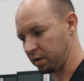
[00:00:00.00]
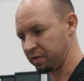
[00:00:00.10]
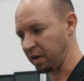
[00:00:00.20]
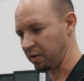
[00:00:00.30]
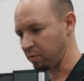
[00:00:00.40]

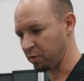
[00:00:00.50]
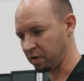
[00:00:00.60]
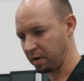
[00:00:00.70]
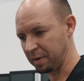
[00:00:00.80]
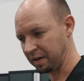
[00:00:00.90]
This customer is
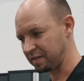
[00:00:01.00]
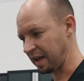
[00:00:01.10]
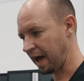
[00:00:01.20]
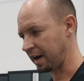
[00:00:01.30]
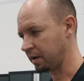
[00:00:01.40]
going to be
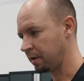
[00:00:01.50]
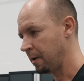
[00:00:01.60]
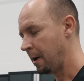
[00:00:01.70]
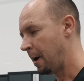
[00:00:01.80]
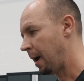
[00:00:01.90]
ecstatic.
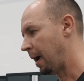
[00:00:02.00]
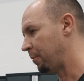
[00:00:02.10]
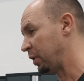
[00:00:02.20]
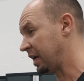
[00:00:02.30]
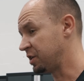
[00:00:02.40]

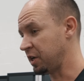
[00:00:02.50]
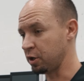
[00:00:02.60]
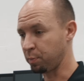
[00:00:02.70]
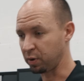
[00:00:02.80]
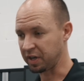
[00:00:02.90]
We continue
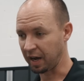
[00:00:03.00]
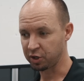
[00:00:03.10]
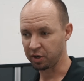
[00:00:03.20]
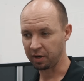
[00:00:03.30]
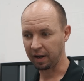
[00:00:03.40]
the
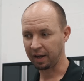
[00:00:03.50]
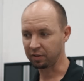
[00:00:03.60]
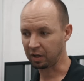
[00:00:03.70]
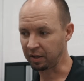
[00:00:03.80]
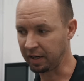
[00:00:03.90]
protection and
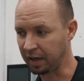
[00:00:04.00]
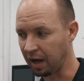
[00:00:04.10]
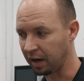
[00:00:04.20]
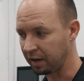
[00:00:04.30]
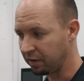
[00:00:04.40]
the cleaning
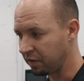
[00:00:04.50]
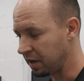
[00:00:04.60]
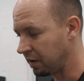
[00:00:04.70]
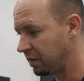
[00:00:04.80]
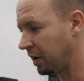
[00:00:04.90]
on into
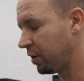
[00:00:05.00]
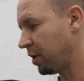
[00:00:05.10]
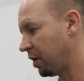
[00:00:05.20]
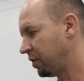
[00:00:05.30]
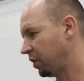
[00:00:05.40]
the
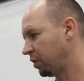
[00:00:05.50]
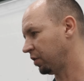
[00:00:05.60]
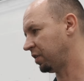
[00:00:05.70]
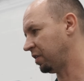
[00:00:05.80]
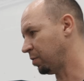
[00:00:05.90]
interior, and so you'll
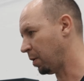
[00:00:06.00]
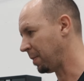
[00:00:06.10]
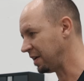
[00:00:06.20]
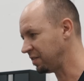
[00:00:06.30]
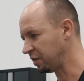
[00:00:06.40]
see some
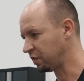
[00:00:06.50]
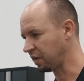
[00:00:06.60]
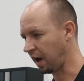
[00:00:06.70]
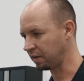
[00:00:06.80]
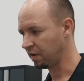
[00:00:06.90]
amazing
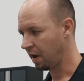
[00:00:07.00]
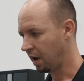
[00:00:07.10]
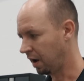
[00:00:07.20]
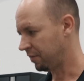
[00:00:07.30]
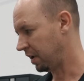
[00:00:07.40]
shots
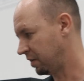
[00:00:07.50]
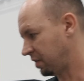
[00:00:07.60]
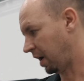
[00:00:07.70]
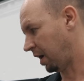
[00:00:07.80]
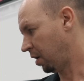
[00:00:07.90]
of his
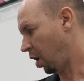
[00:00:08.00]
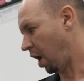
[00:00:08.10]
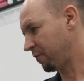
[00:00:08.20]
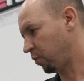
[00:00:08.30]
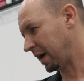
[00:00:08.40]

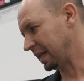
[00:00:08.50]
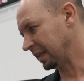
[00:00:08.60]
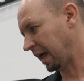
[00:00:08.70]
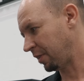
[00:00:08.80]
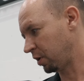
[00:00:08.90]
off-white
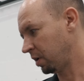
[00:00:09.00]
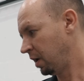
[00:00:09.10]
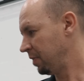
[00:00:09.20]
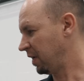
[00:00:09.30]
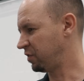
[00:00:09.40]
leather
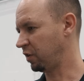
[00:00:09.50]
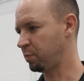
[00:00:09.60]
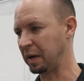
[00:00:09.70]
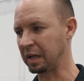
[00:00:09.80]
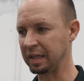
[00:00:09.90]
that's just
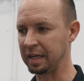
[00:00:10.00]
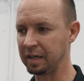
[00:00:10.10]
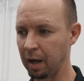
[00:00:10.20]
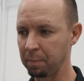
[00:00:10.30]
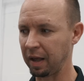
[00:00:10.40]
been
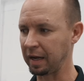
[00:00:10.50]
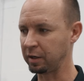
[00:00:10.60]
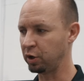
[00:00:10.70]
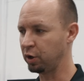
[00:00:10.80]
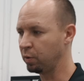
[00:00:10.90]
cleaned up like
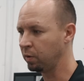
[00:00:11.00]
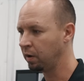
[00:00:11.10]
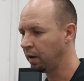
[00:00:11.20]
new.